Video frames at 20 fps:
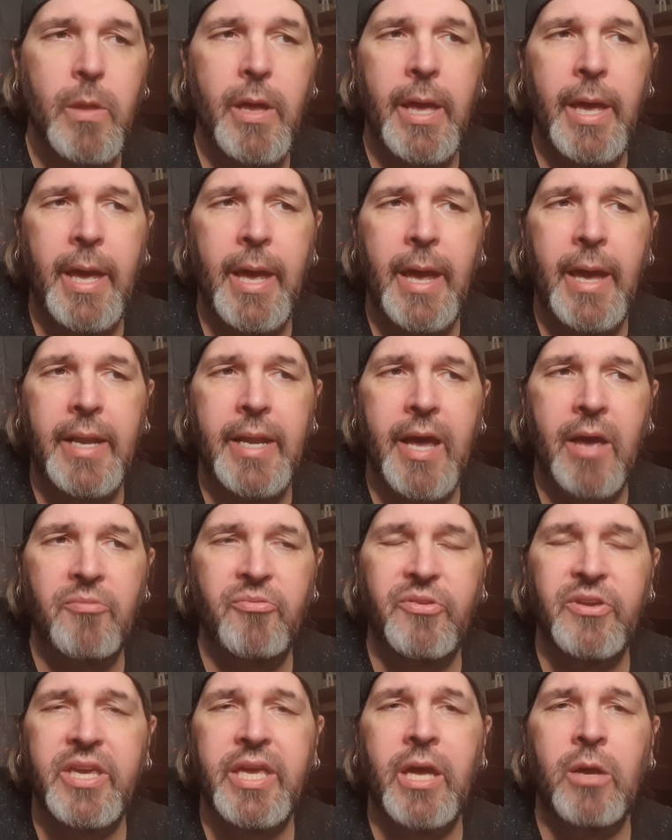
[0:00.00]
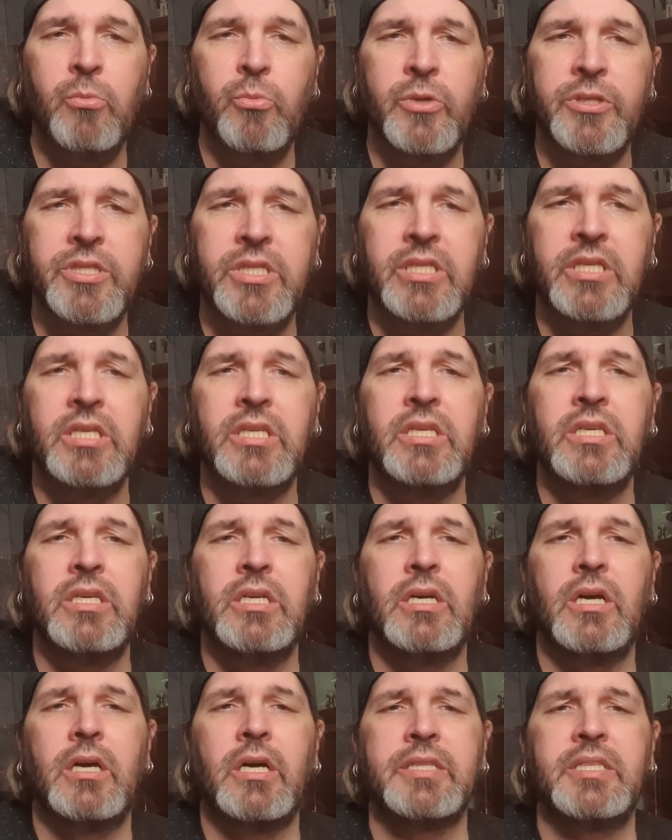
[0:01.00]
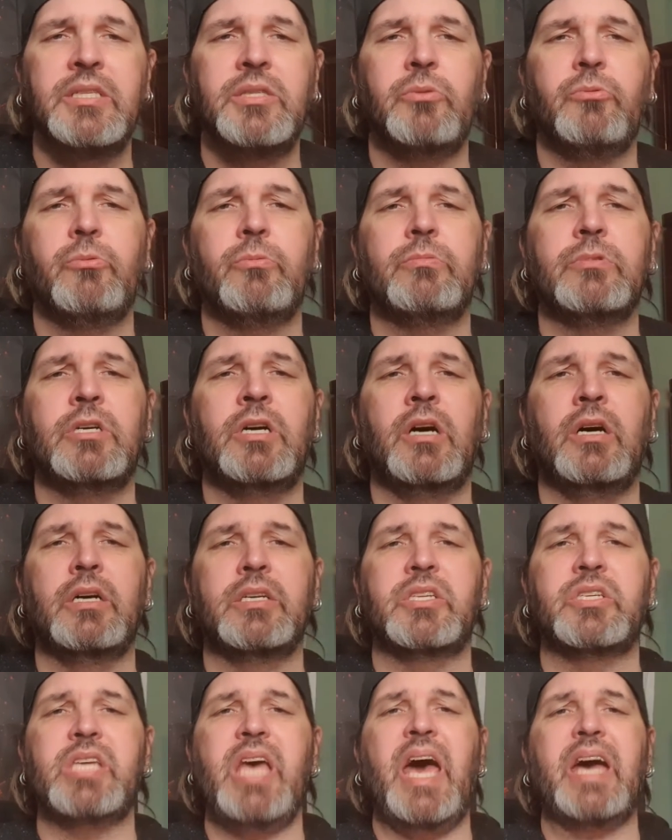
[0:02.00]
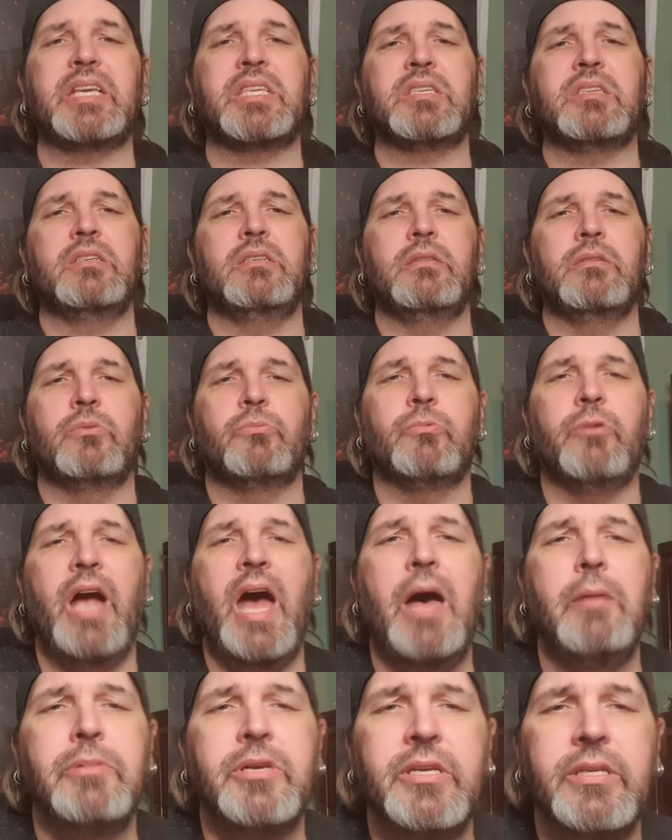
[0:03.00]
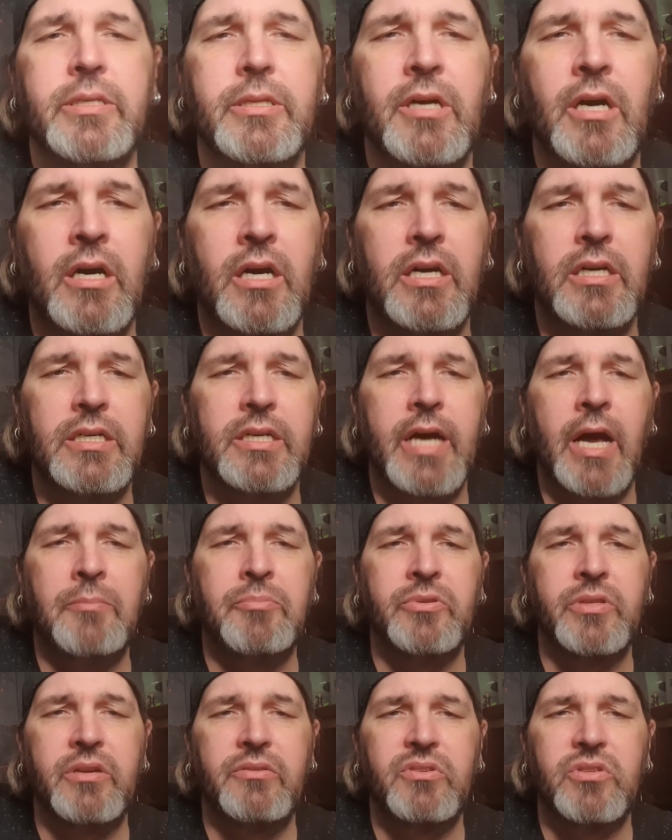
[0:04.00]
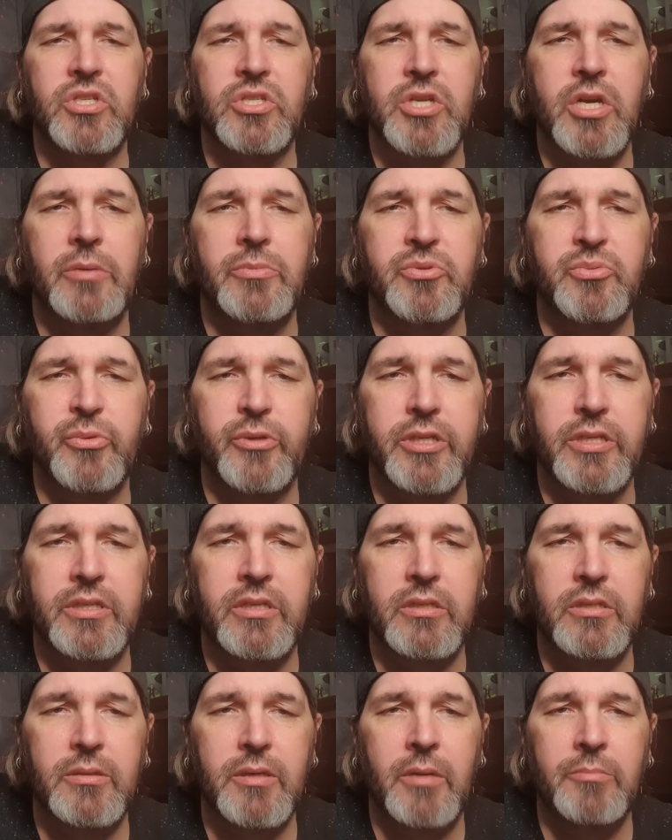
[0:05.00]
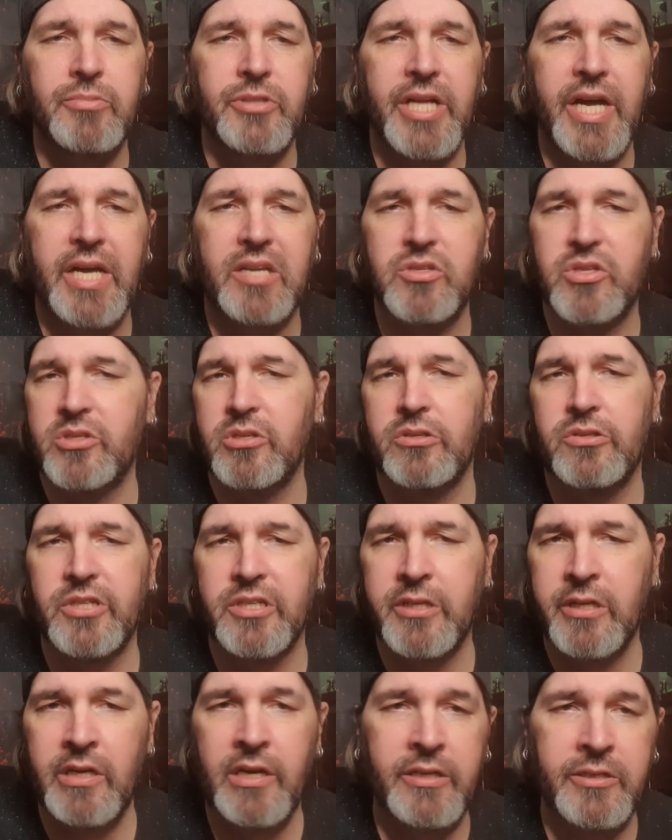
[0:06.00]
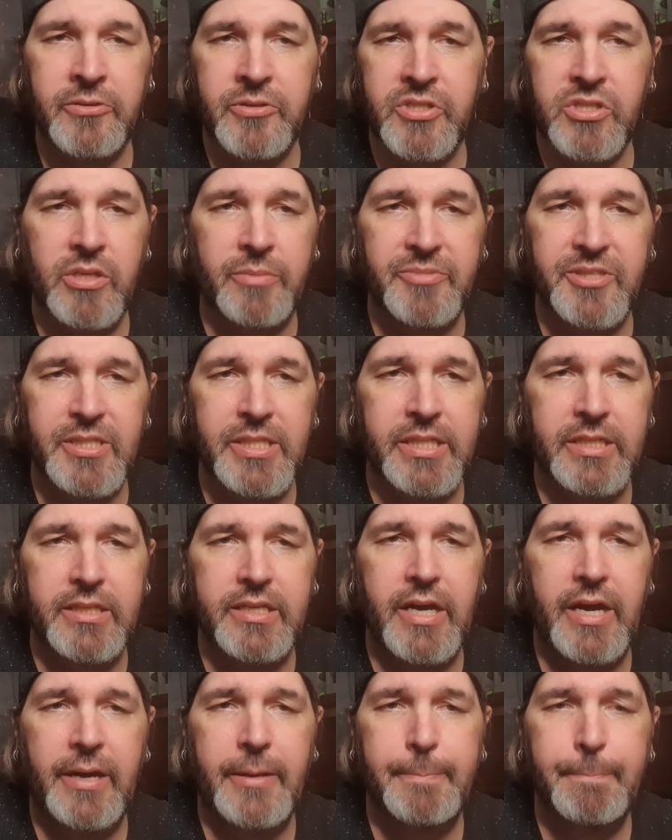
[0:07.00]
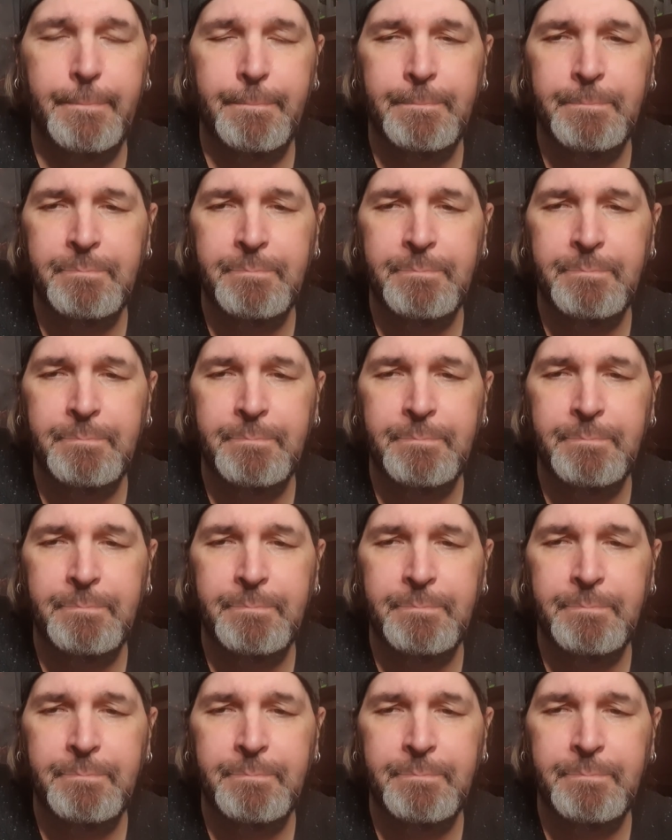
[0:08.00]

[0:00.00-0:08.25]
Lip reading: And I forget what Saxxon, the rabbit, I believe he just comes with a blaster, a gun or something like that.